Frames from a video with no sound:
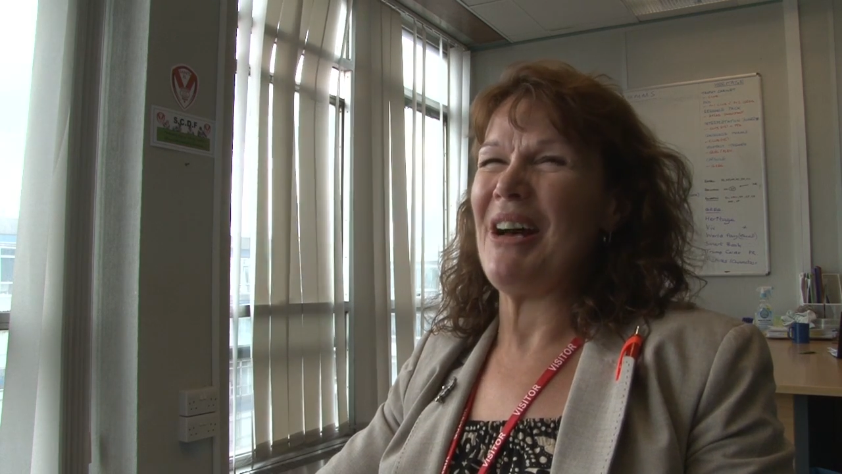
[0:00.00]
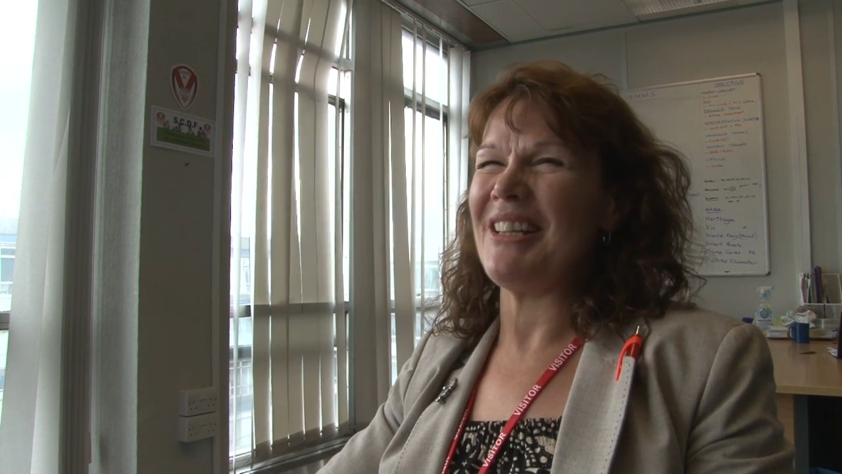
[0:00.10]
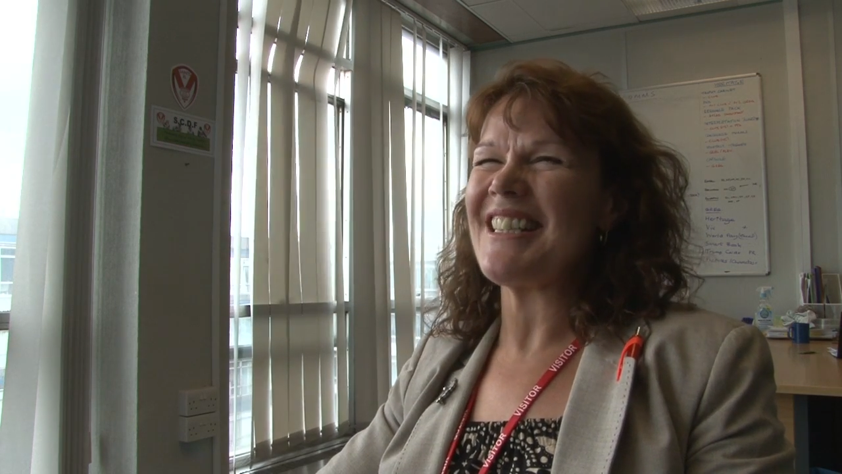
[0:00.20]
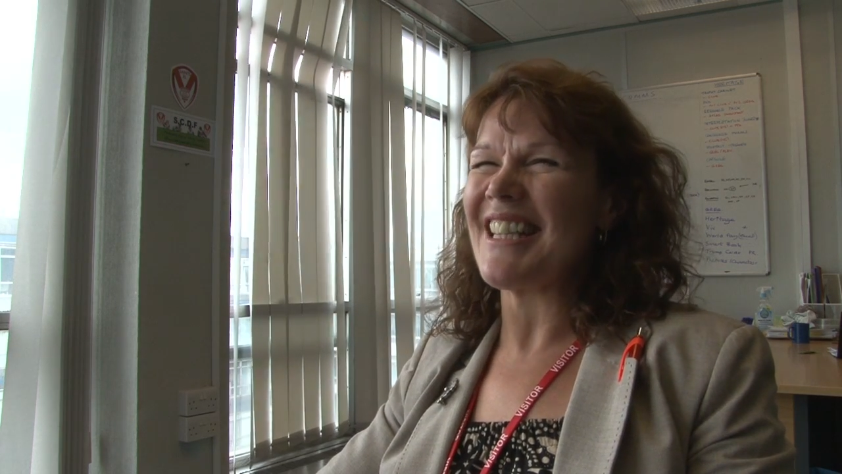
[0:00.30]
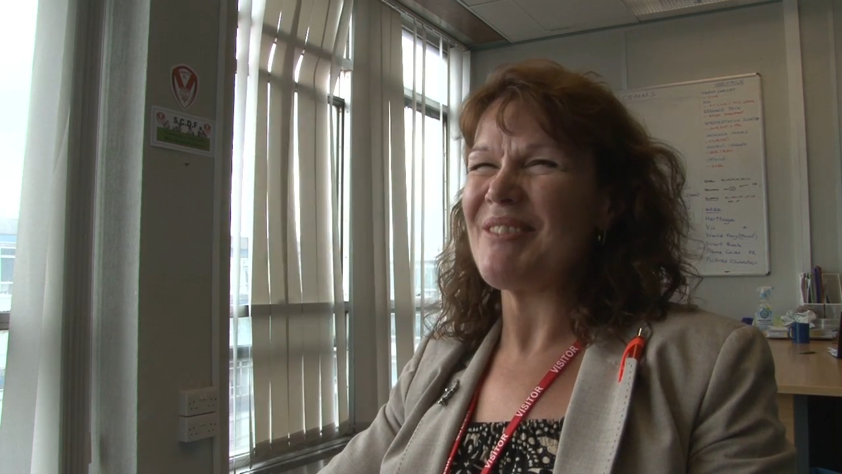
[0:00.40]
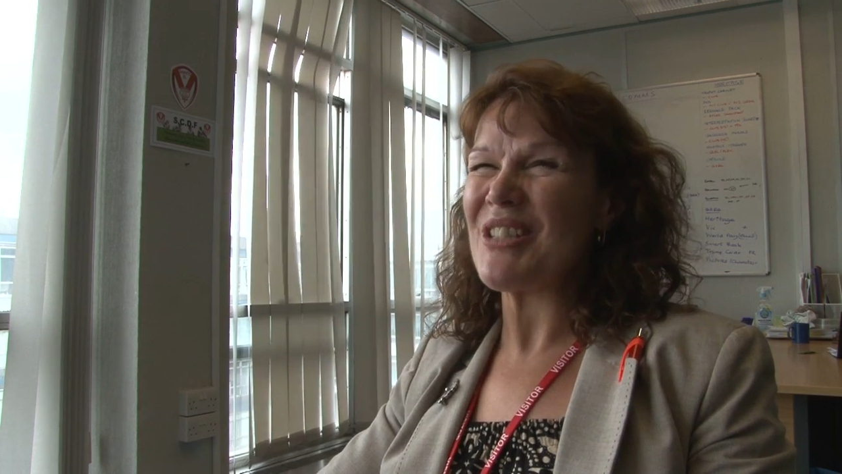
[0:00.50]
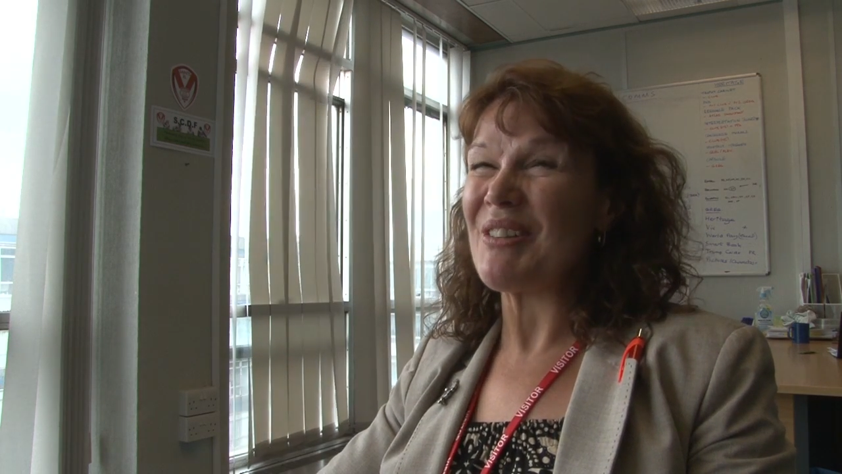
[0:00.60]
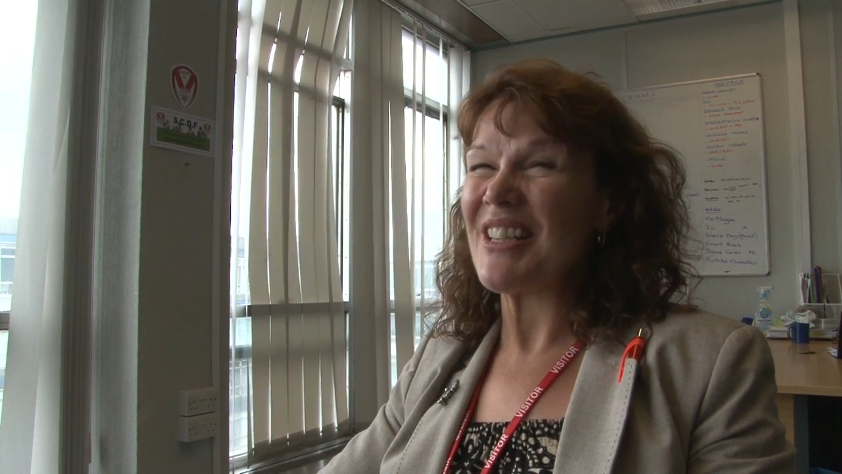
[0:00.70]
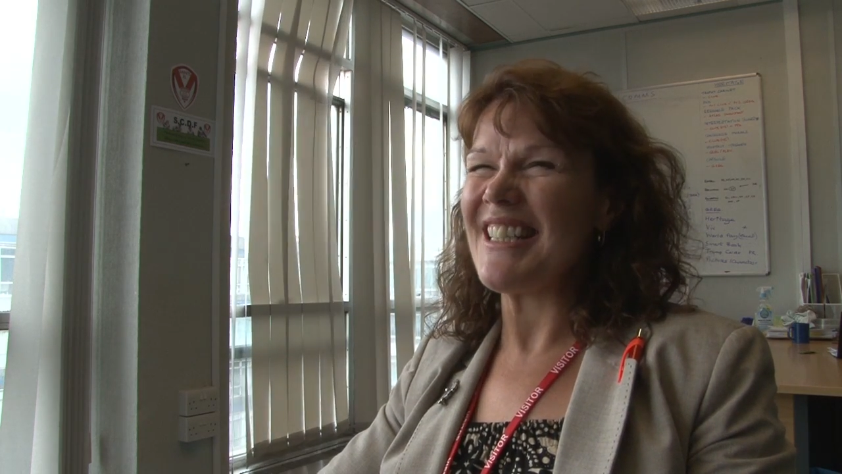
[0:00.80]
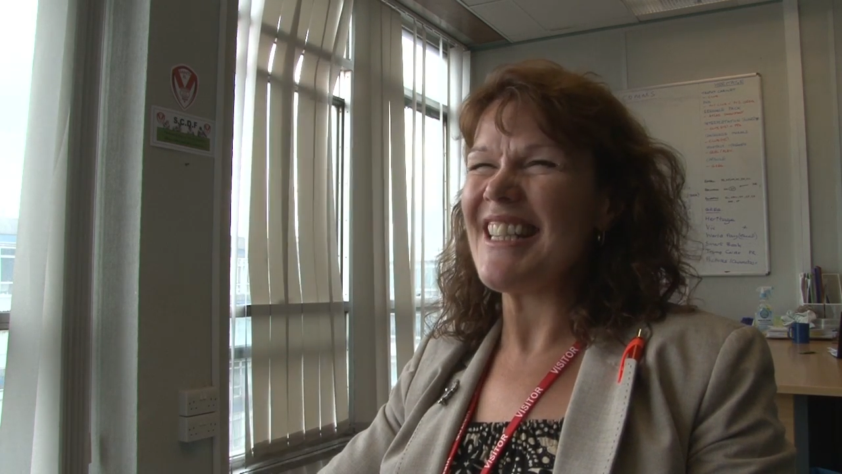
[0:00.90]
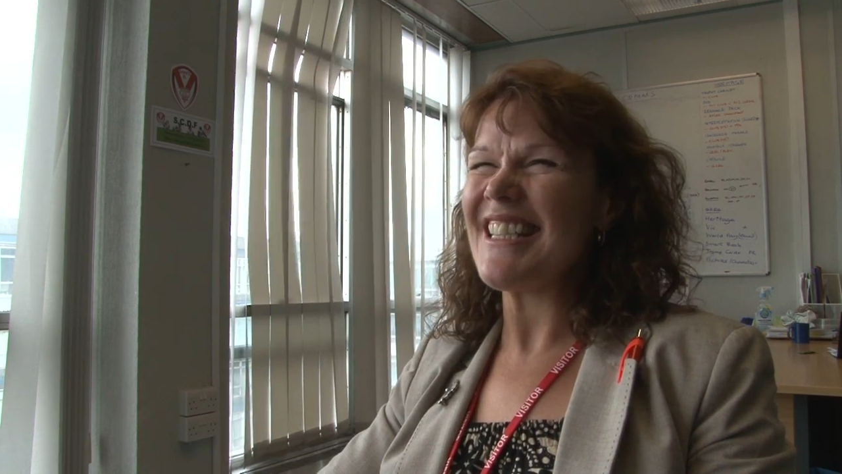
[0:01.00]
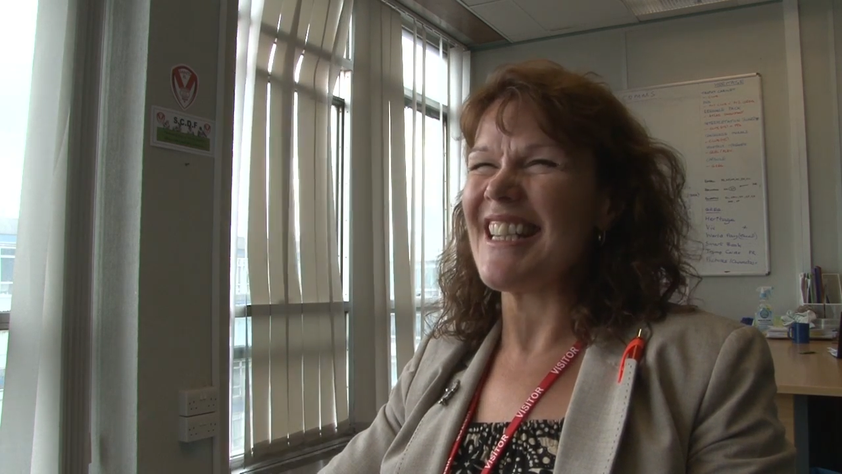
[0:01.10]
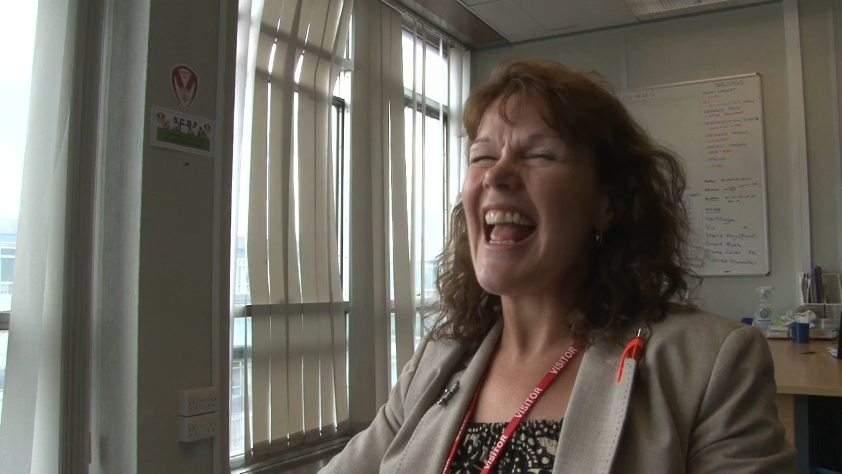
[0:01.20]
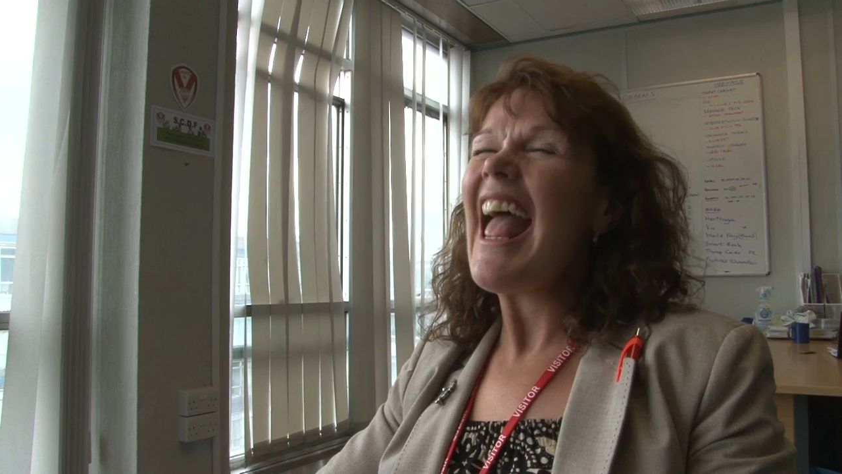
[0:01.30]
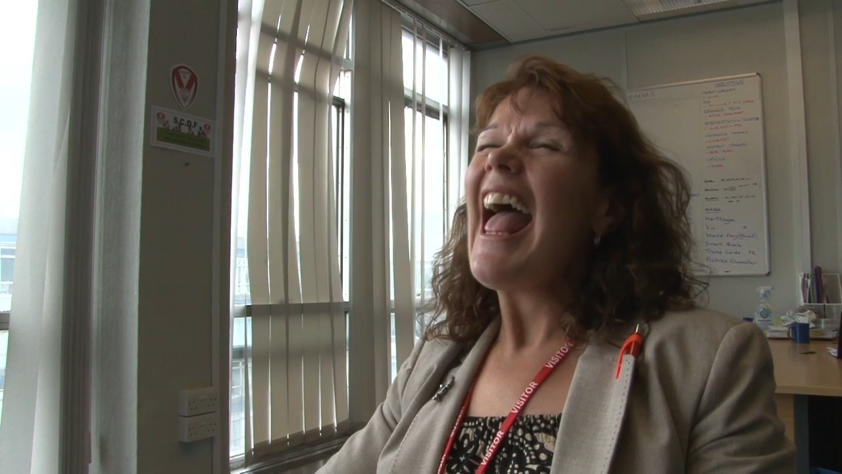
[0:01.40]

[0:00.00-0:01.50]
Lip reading: About tip-top condition.